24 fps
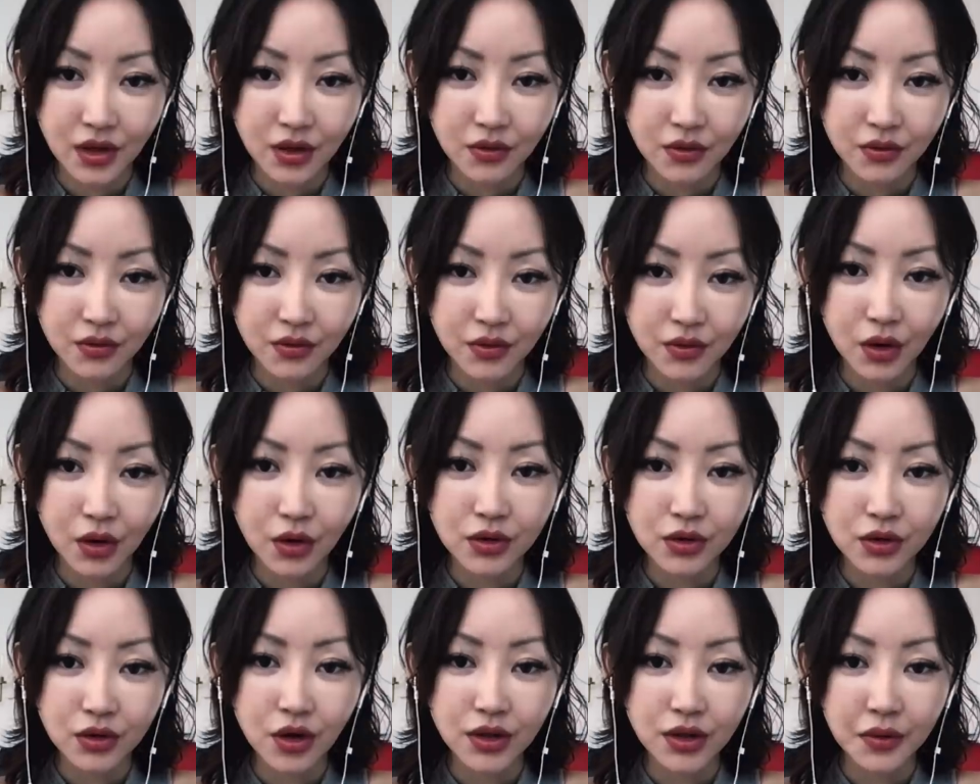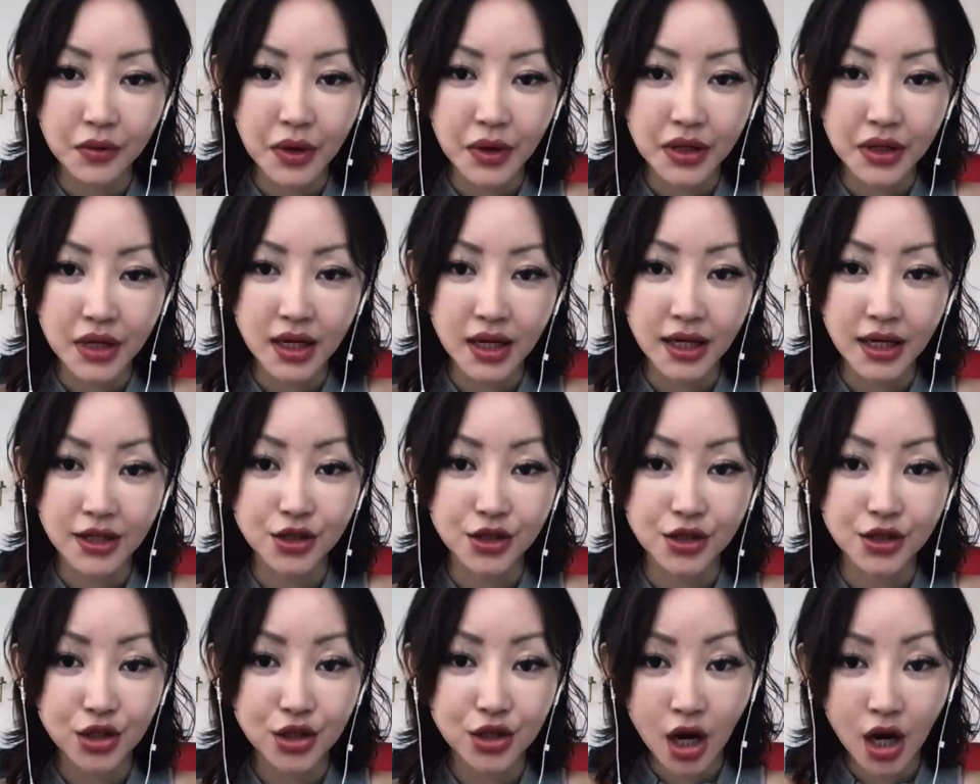we all know that when he got
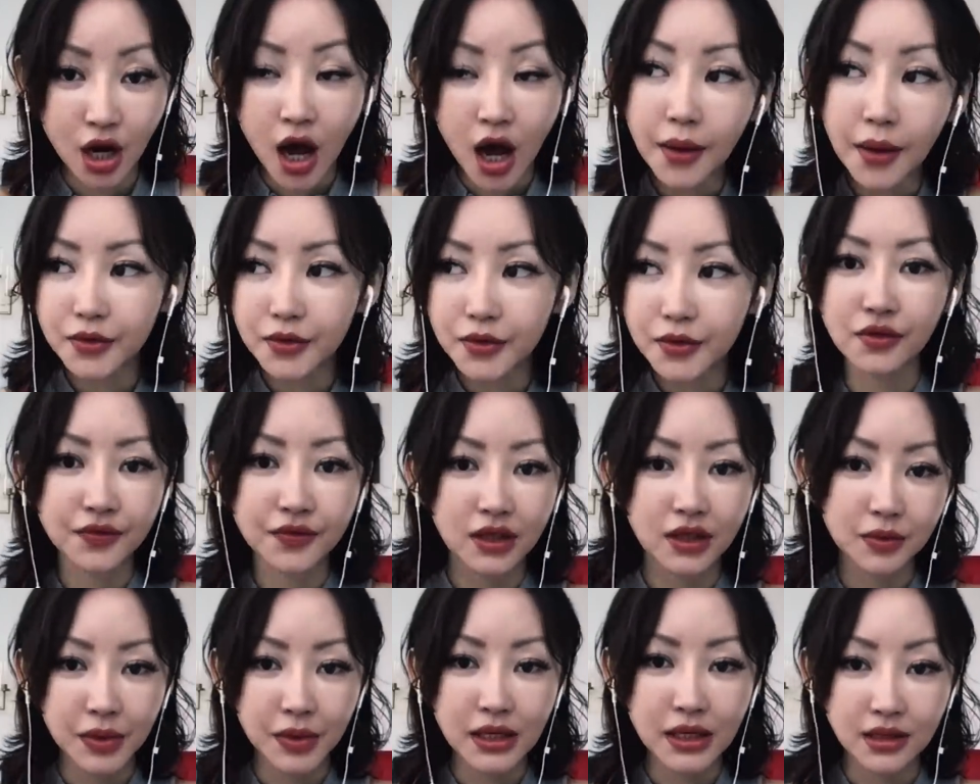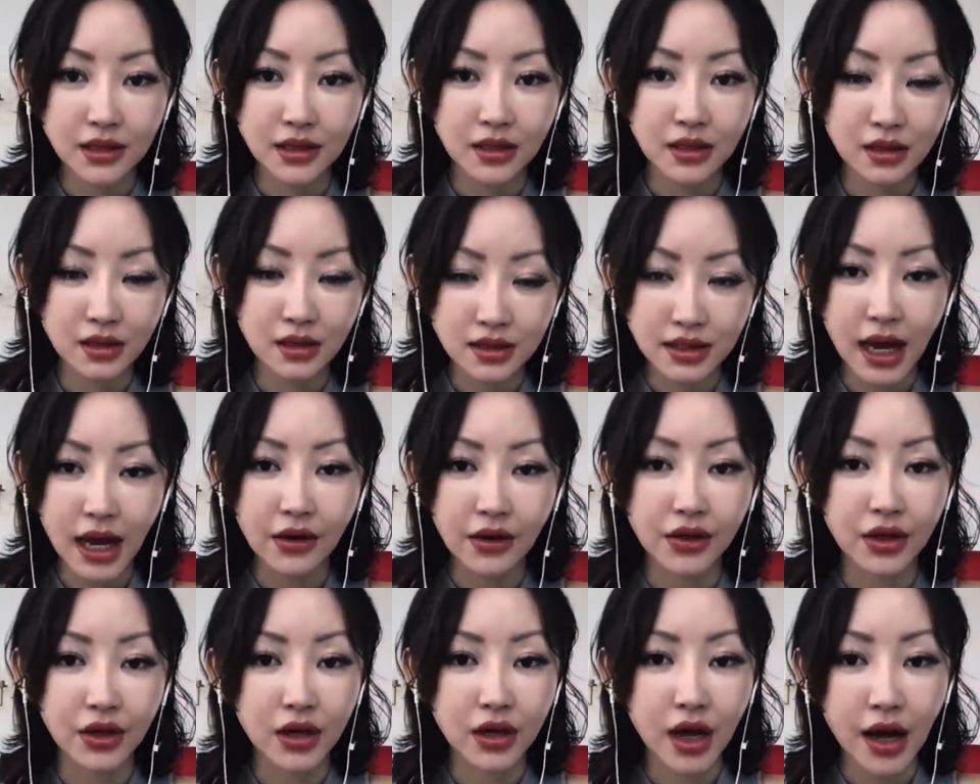chopped off into pieces in the
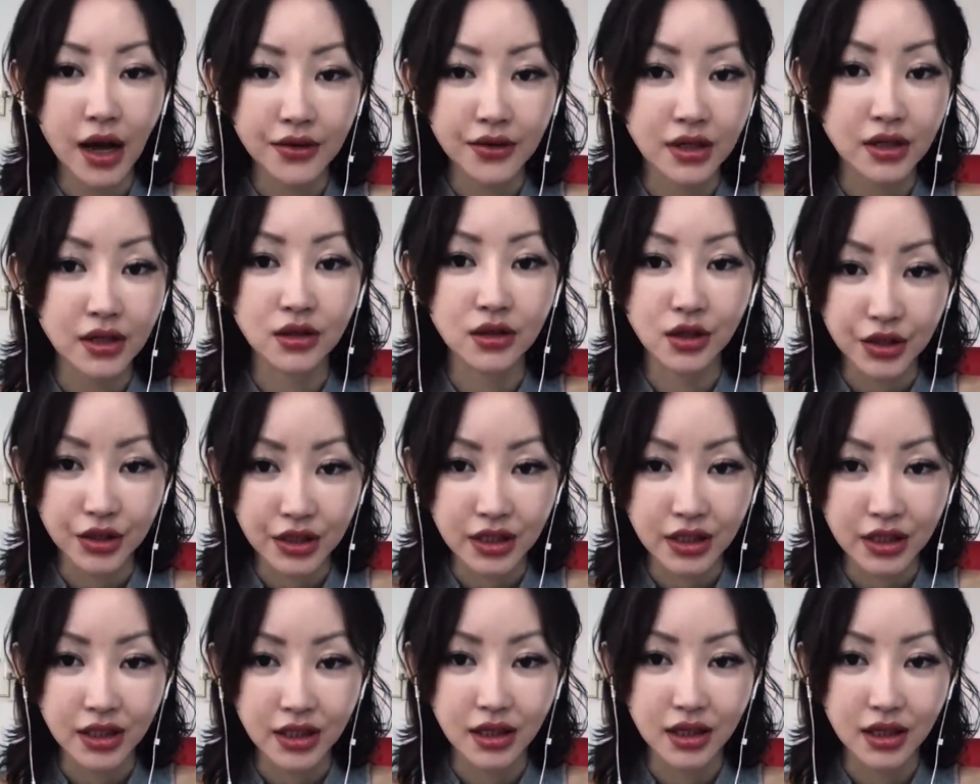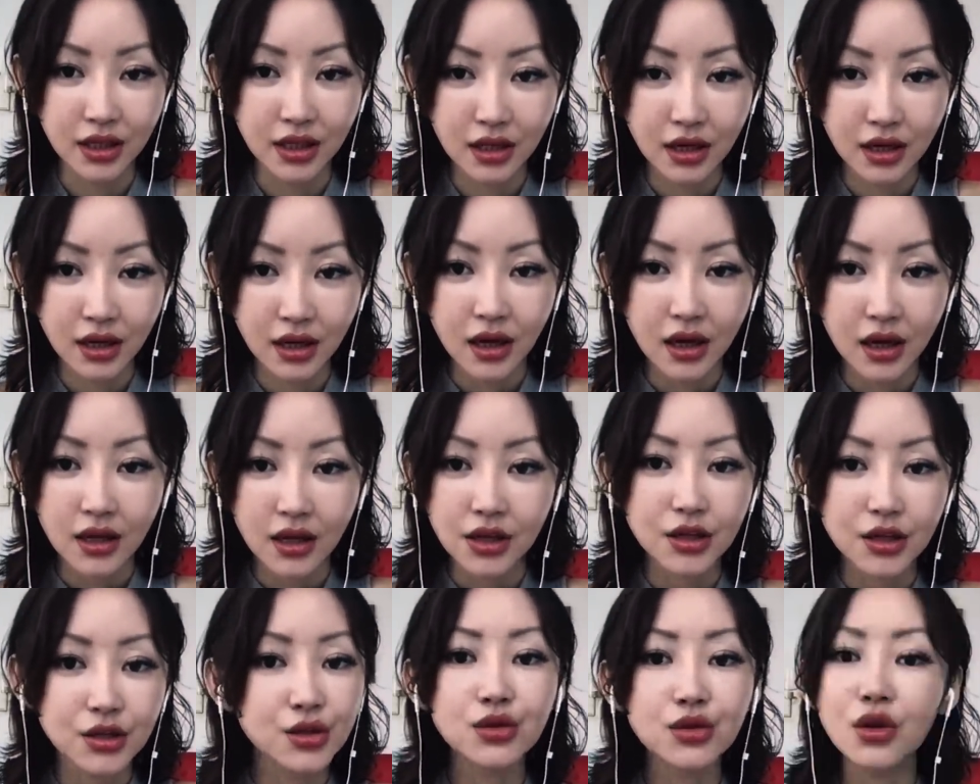Saudi country in Turkey,
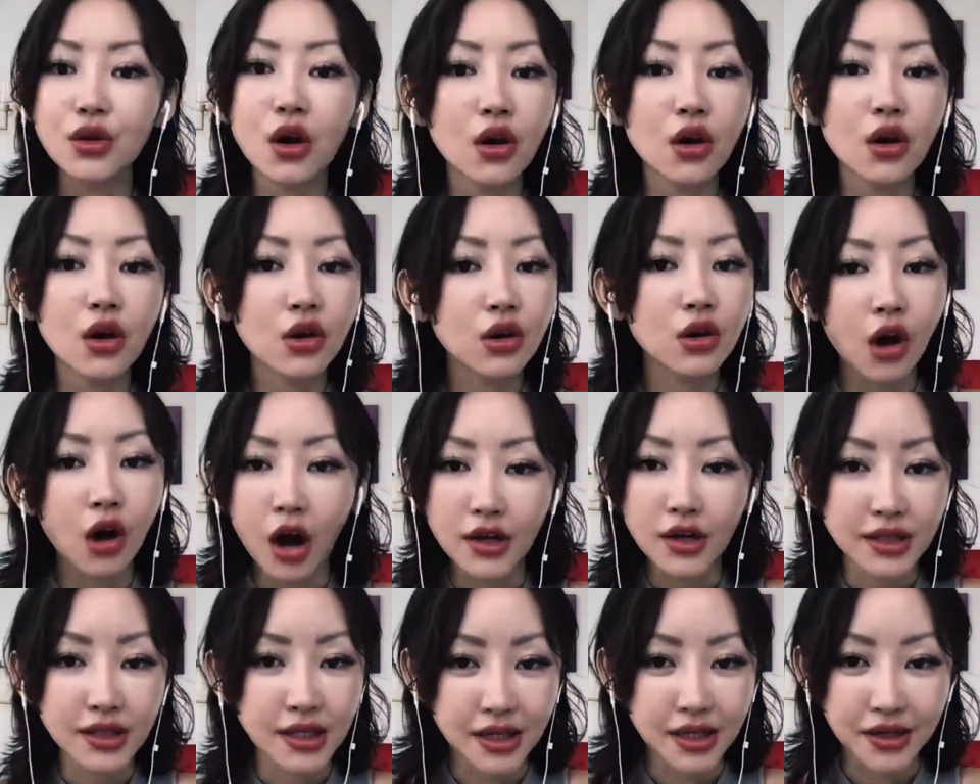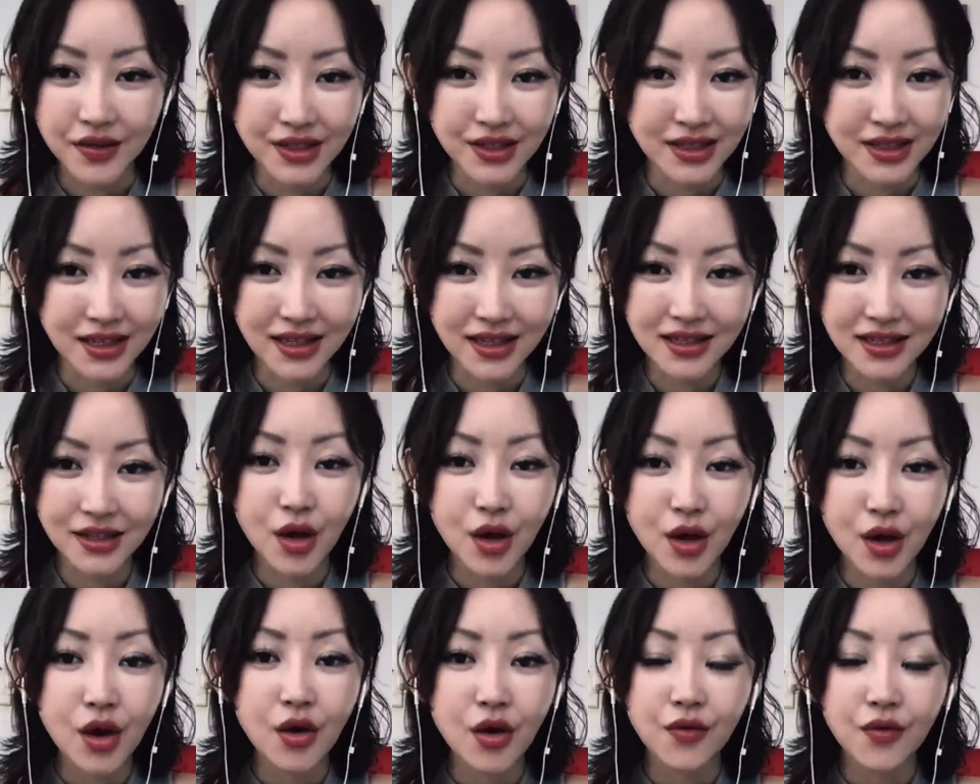there's no consequences
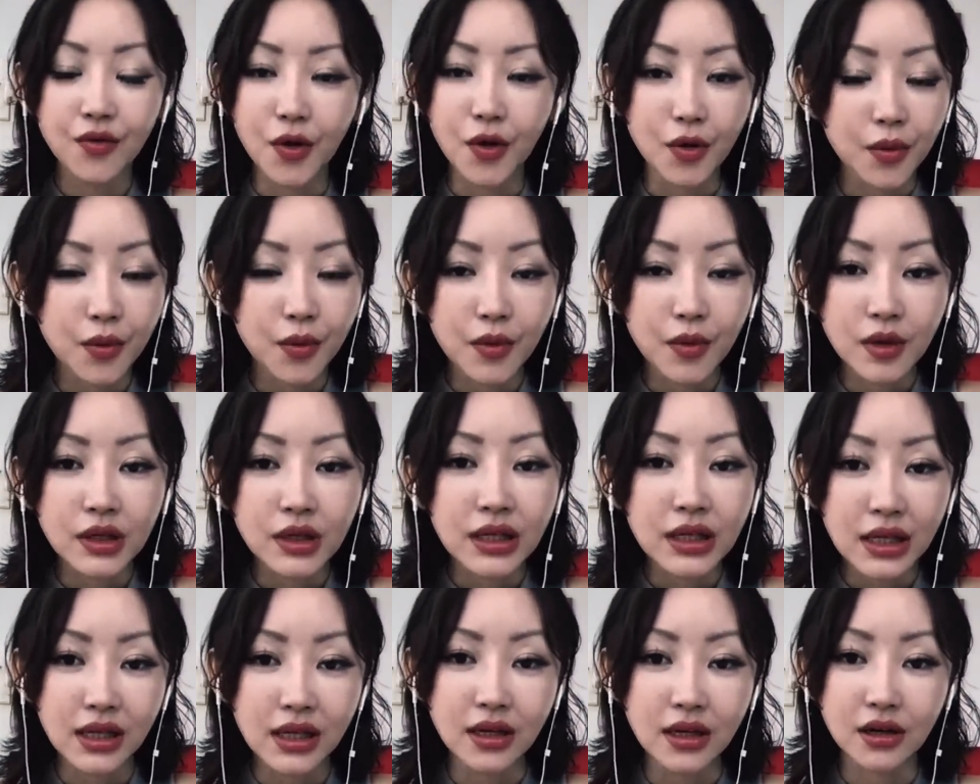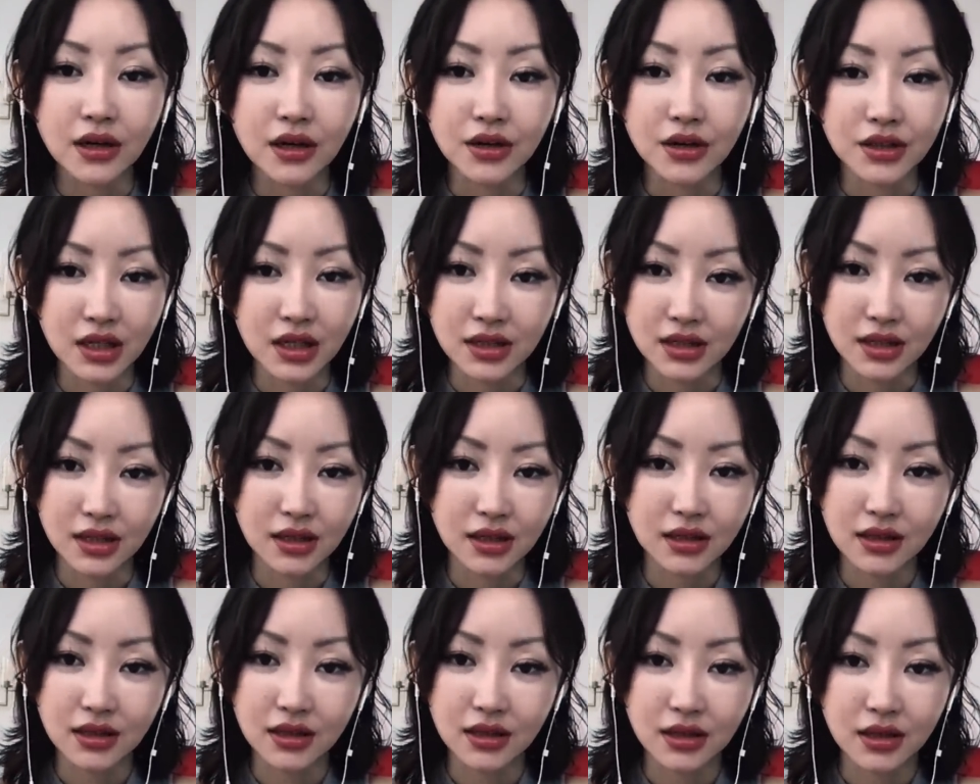for killing a dissident.